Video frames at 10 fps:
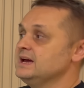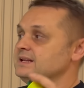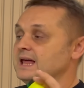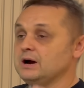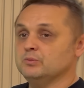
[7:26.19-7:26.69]

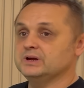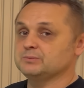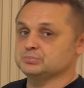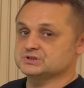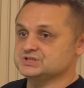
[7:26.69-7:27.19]
Now we
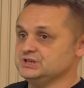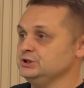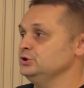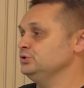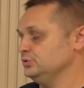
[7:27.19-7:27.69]
can
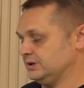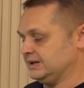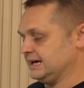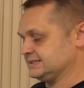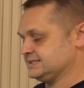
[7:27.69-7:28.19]
proceed to the
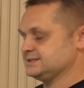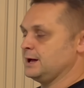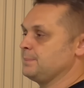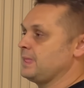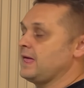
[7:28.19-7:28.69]
next
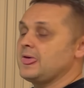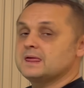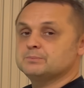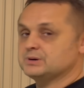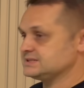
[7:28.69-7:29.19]
step.
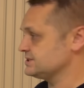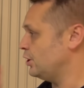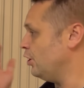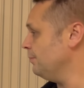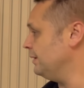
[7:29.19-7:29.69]
Press the home